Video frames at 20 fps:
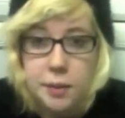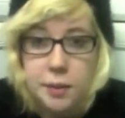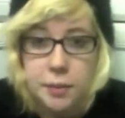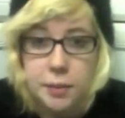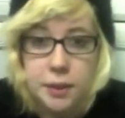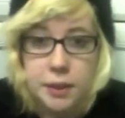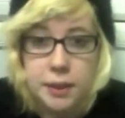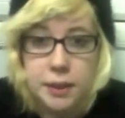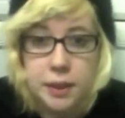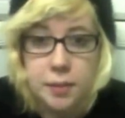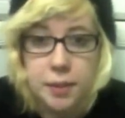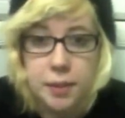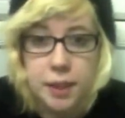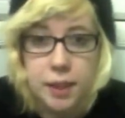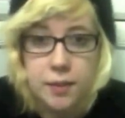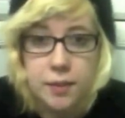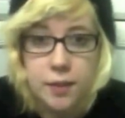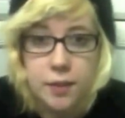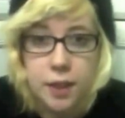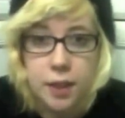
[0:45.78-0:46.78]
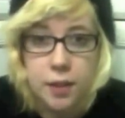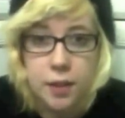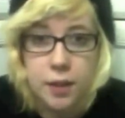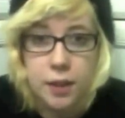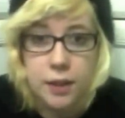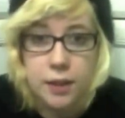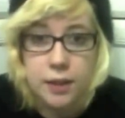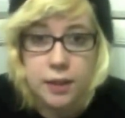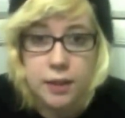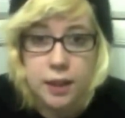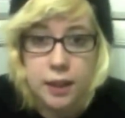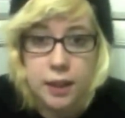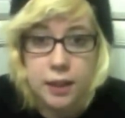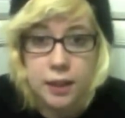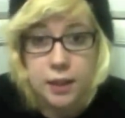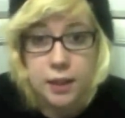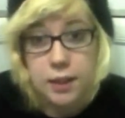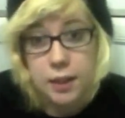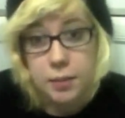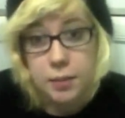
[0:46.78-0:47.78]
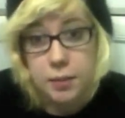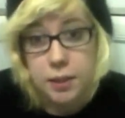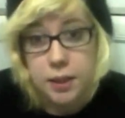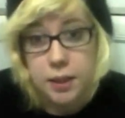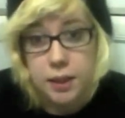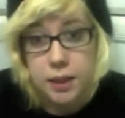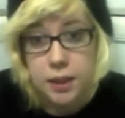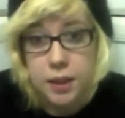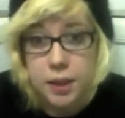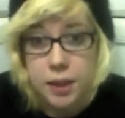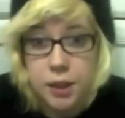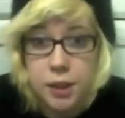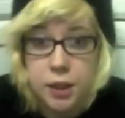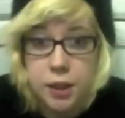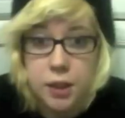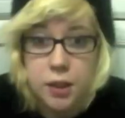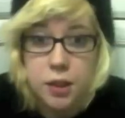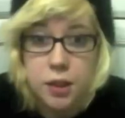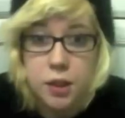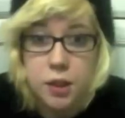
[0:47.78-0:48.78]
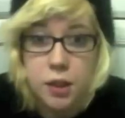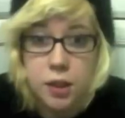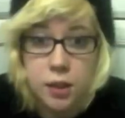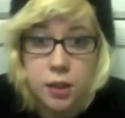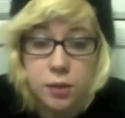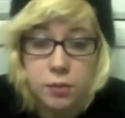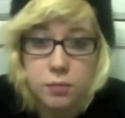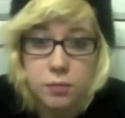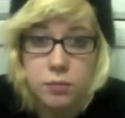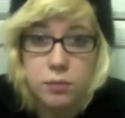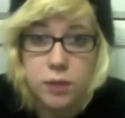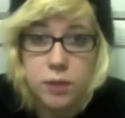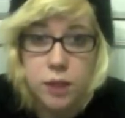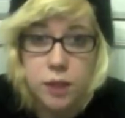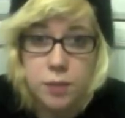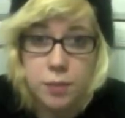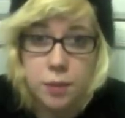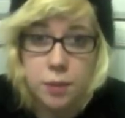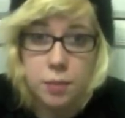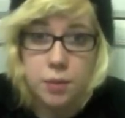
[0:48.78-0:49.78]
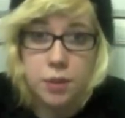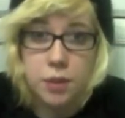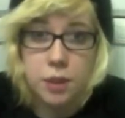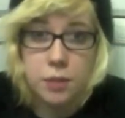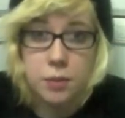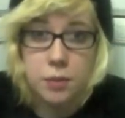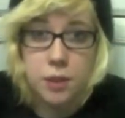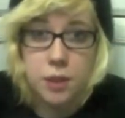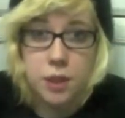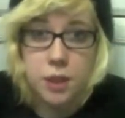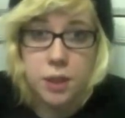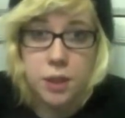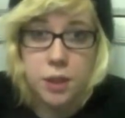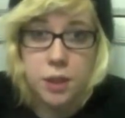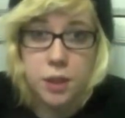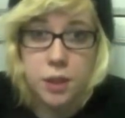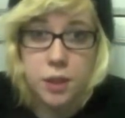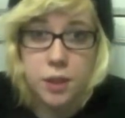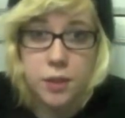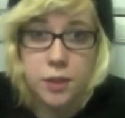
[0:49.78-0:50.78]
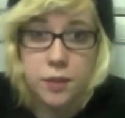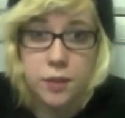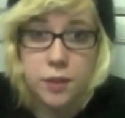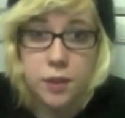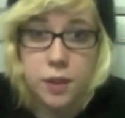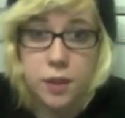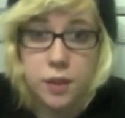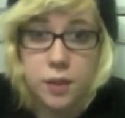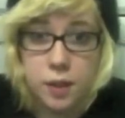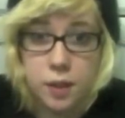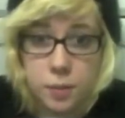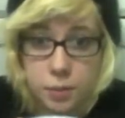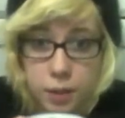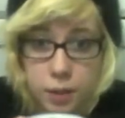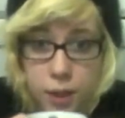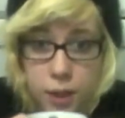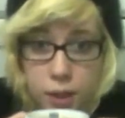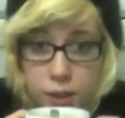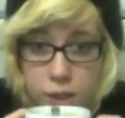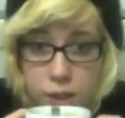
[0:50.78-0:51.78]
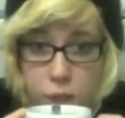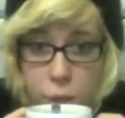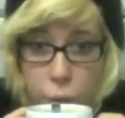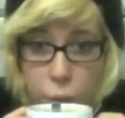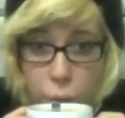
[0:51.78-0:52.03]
because I made that video yesterday and I slept in this t-shirt, so it's my pyjama t-shirt for the next couple of days.